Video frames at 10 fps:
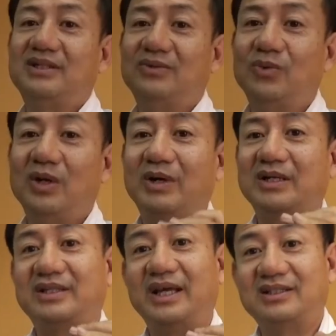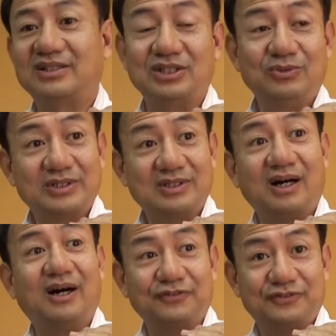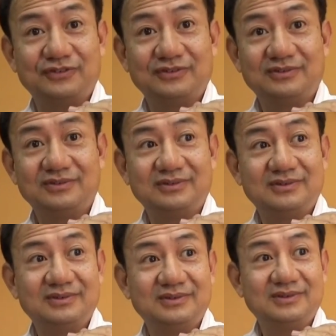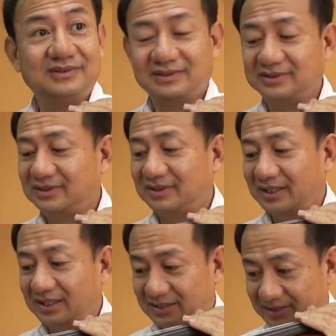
we want to take the chinrest off. Okay,